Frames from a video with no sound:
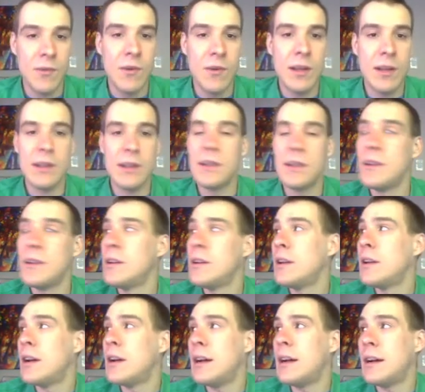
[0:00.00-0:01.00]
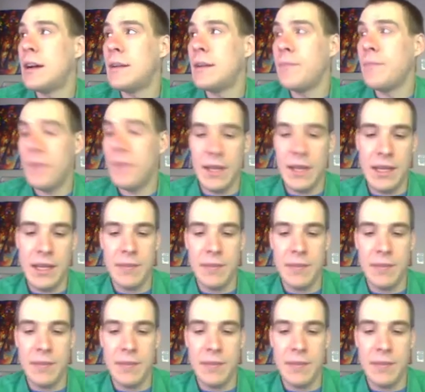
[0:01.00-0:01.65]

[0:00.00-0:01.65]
oil, the